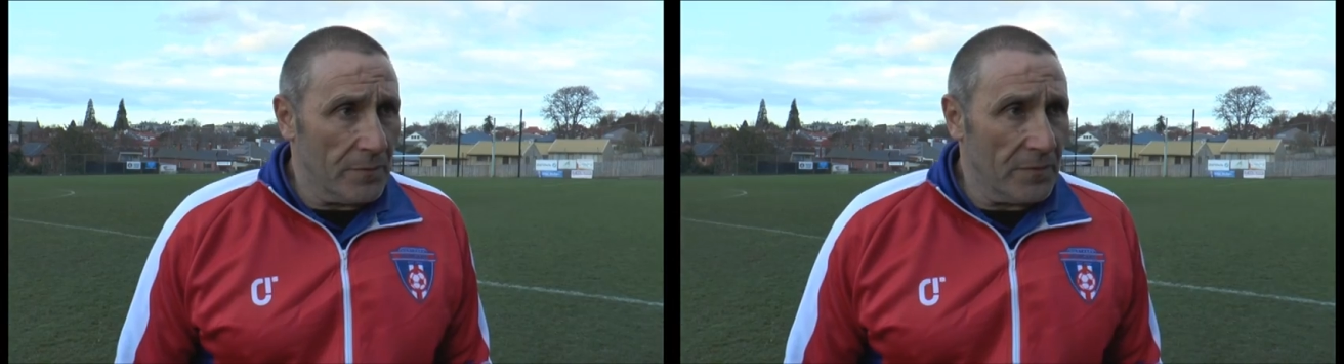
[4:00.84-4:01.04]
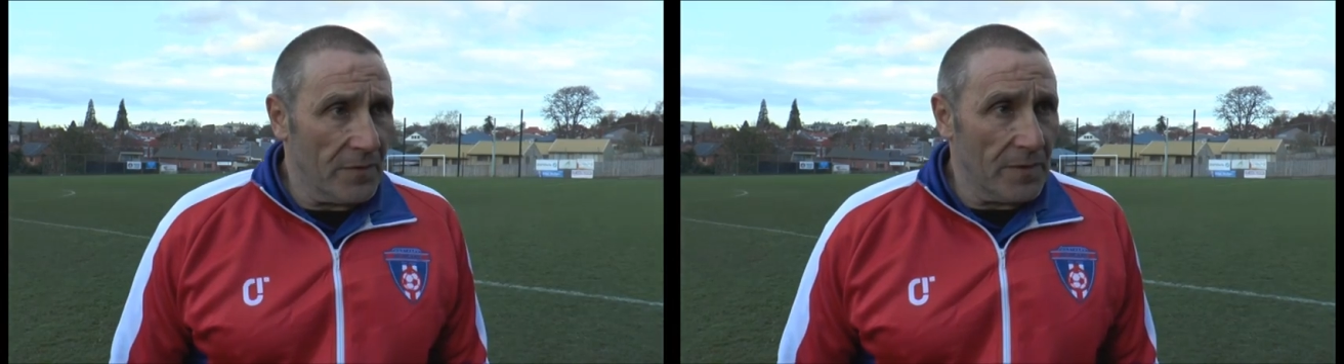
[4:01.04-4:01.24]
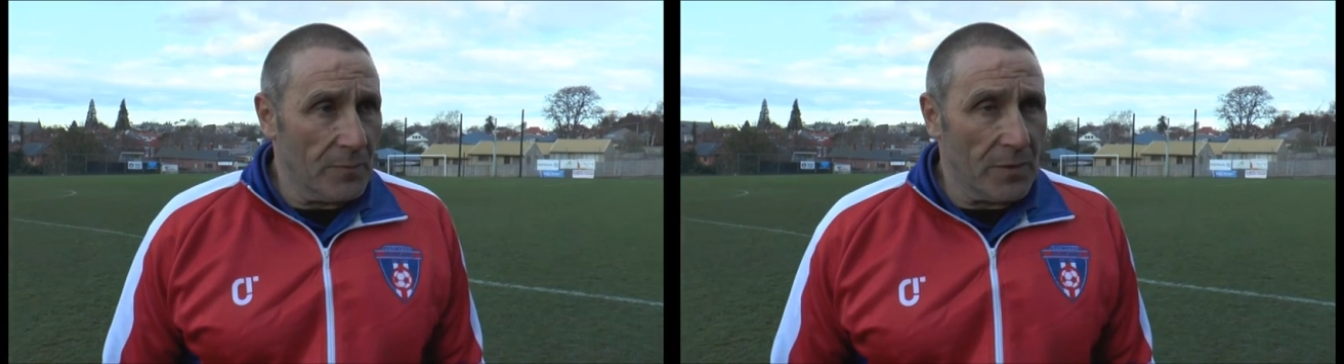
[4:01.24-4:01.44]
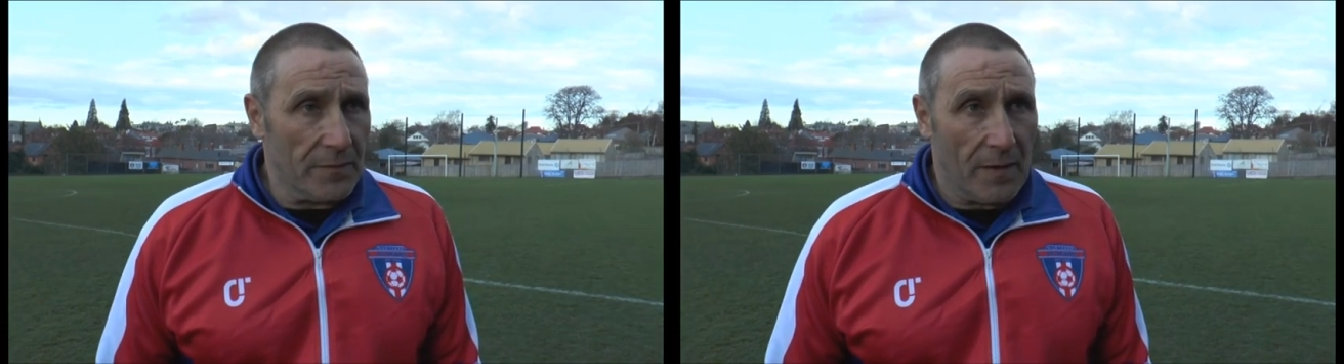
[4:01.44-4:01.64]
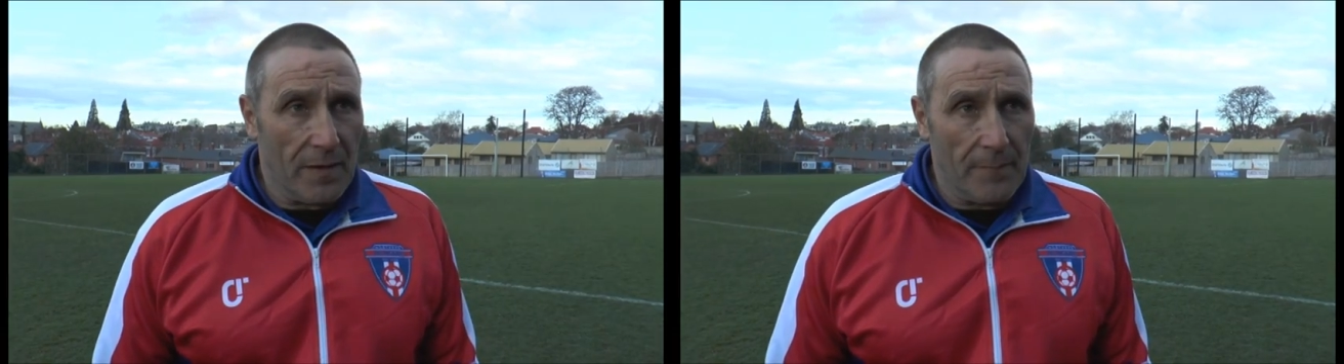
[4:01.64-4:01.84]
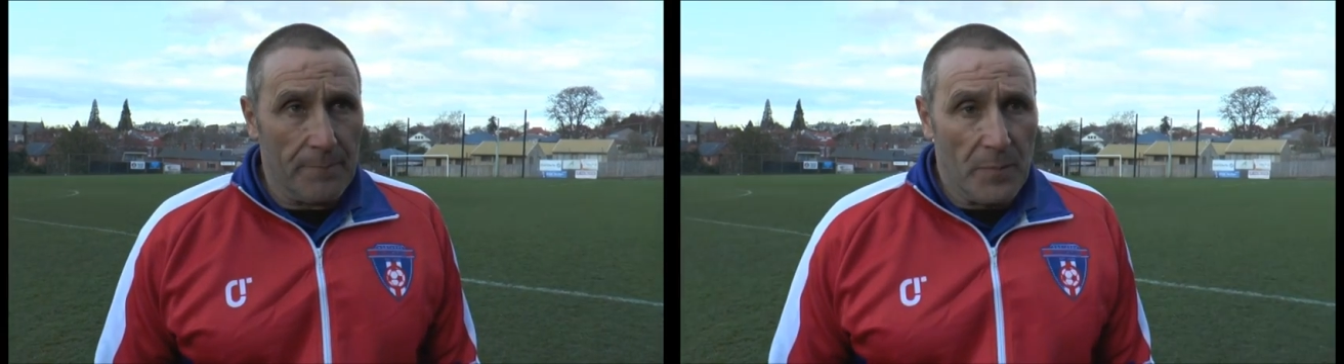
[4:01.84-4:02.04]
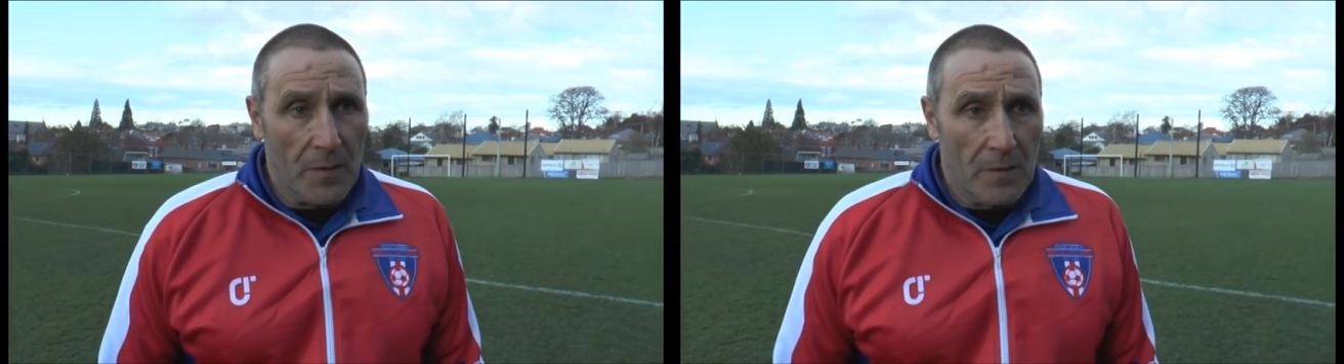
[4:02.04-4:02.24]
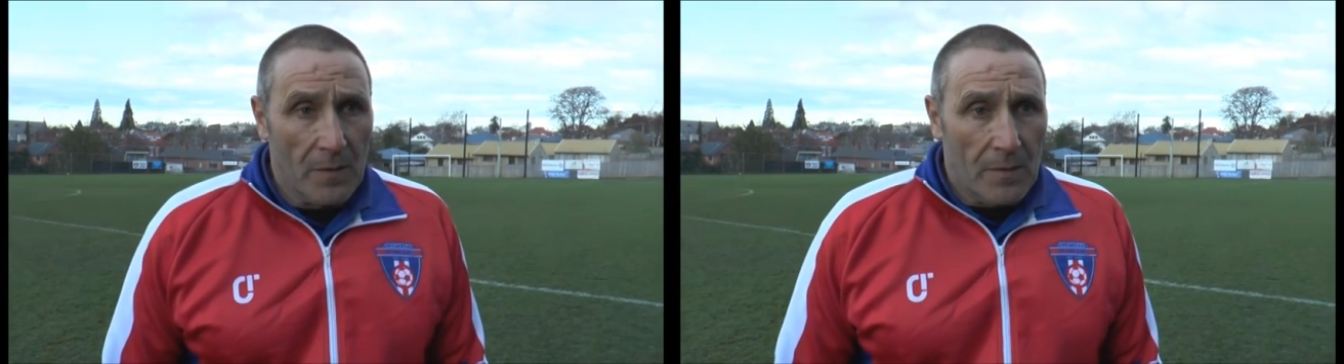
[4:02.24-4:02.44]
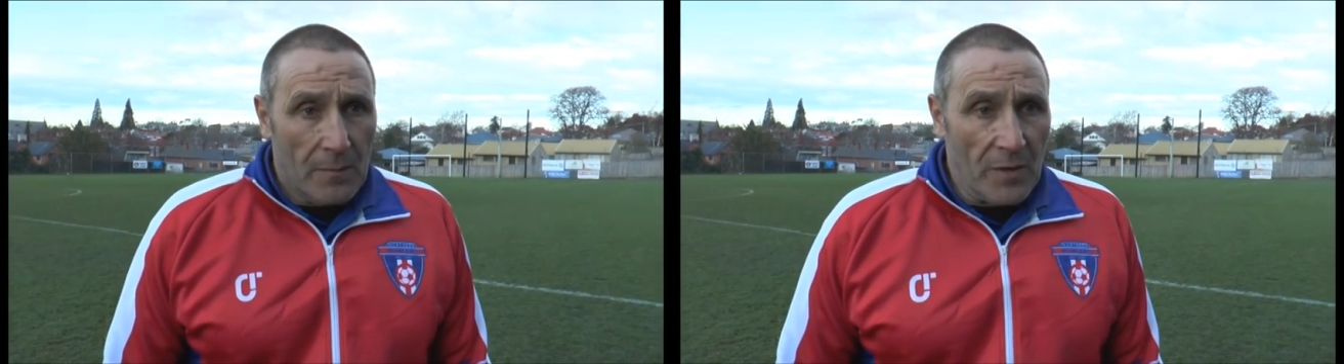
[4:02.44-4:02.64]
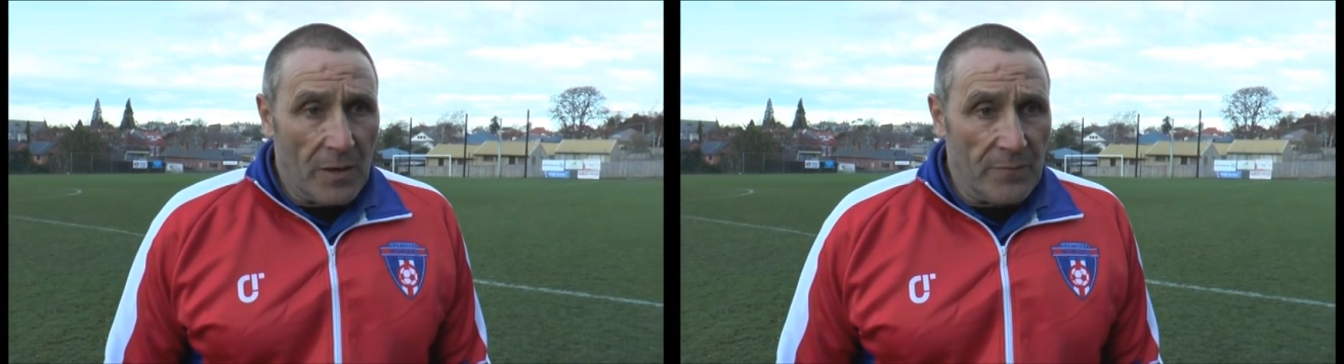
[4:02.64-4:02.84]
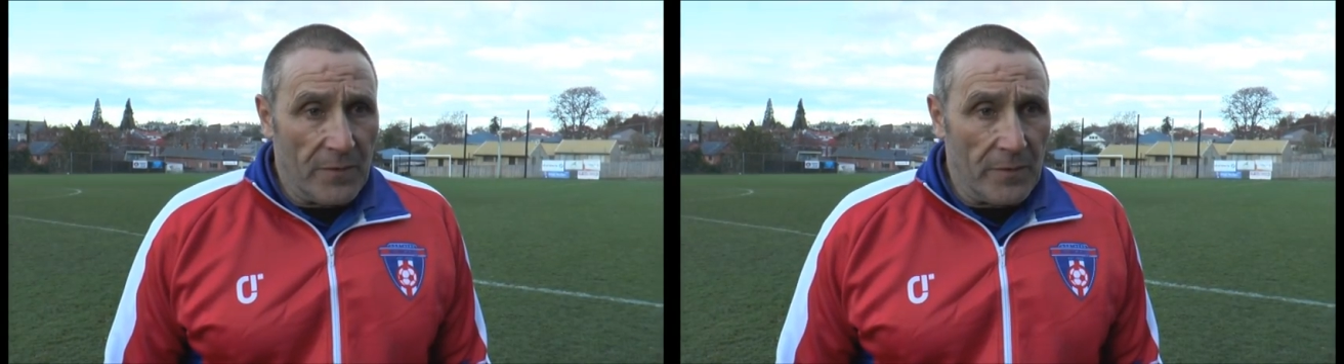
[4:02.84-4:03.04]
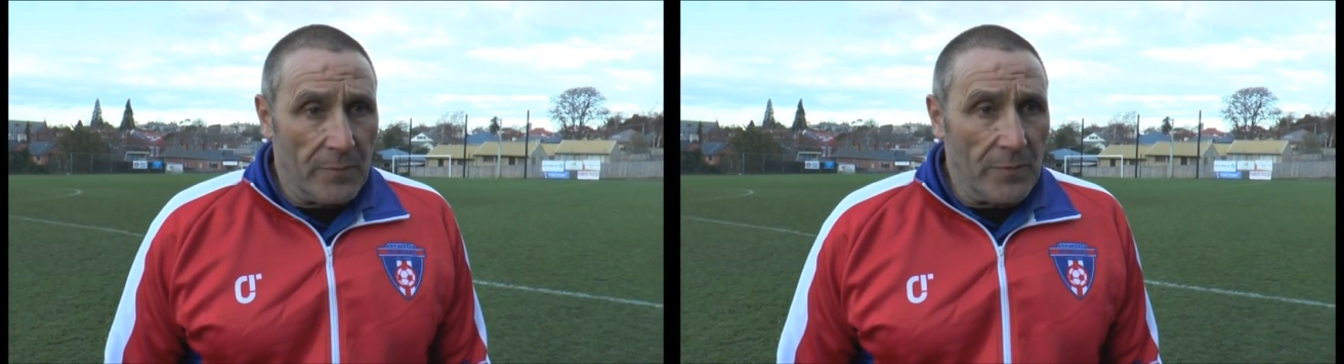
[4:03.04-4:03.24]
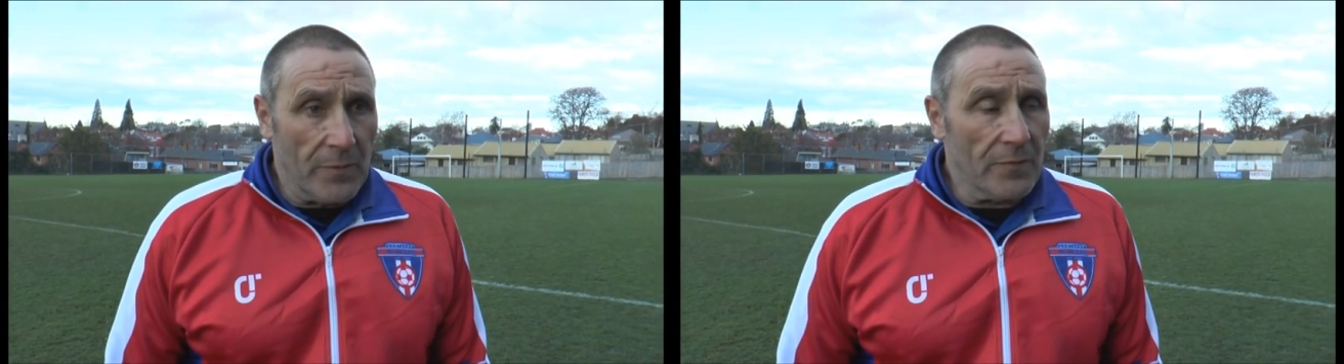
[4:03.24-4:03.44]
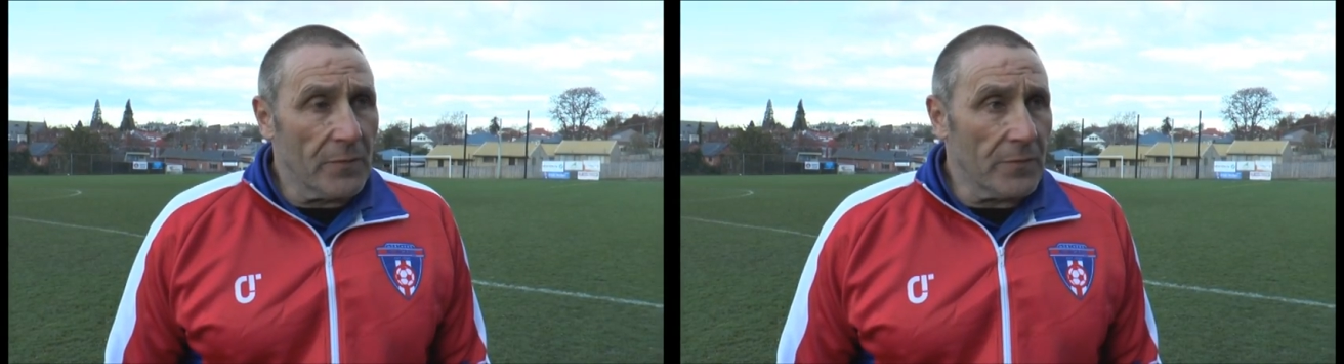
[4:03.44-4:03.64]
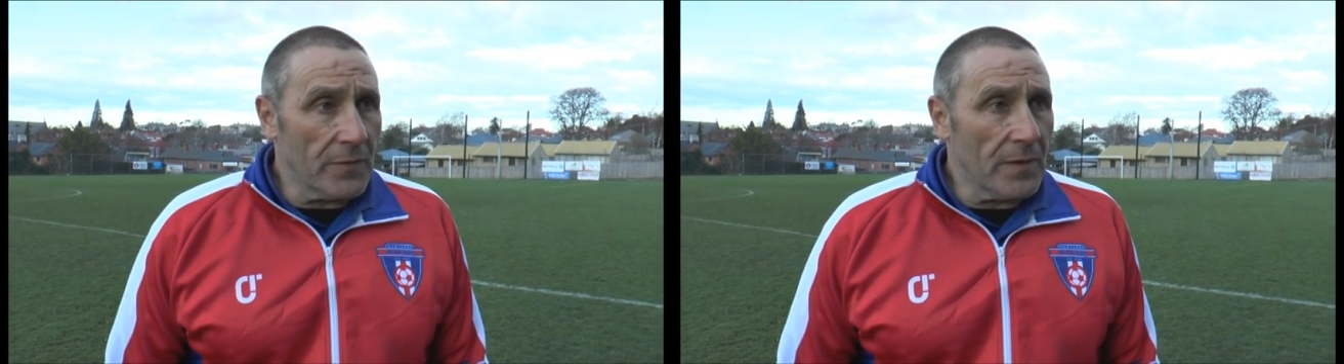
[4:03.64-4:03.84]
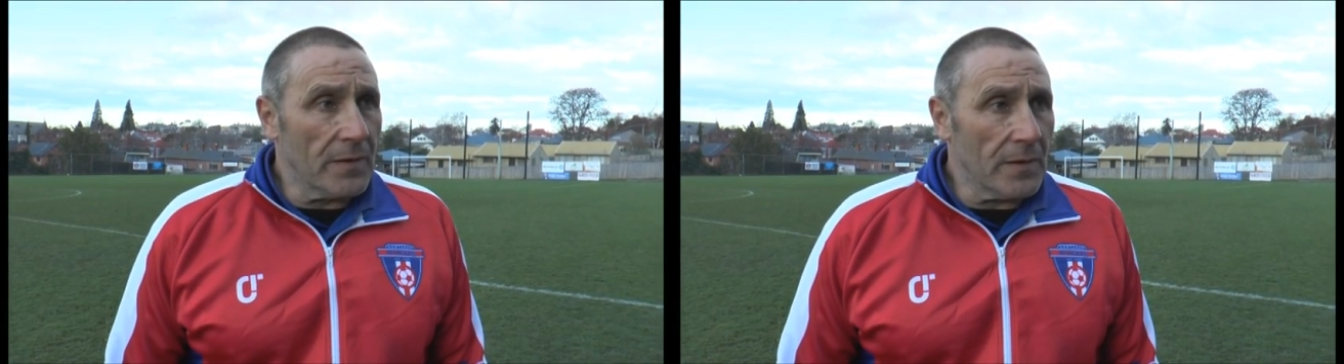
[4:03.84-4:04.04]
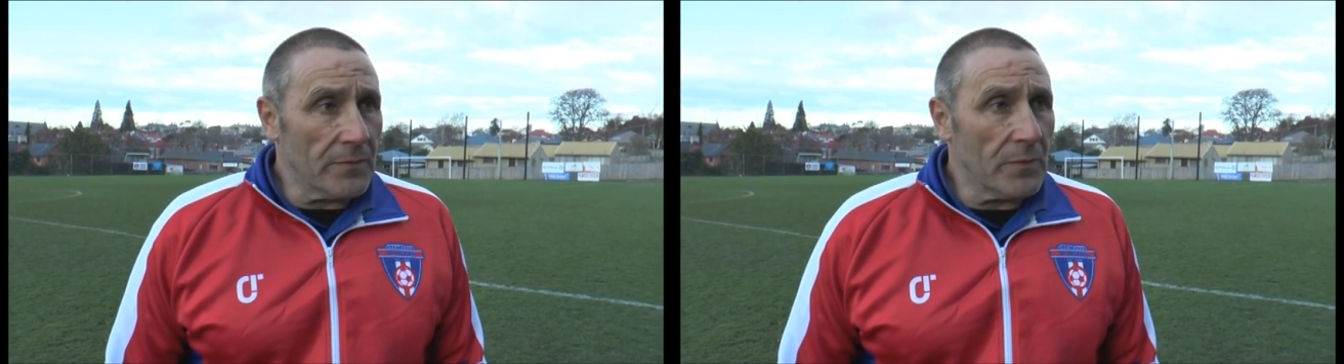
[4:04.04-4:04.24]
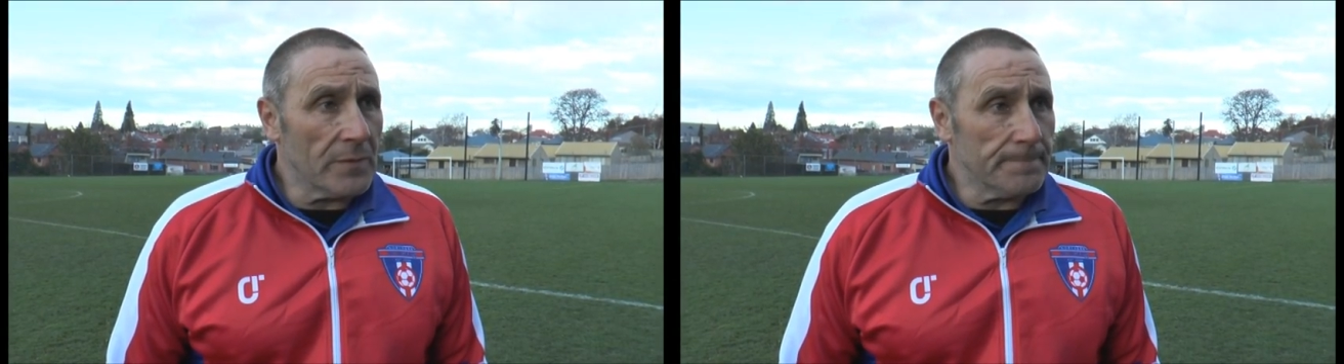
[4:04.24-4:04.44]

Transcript: Zing, but hopefully he'll be right for us again next week.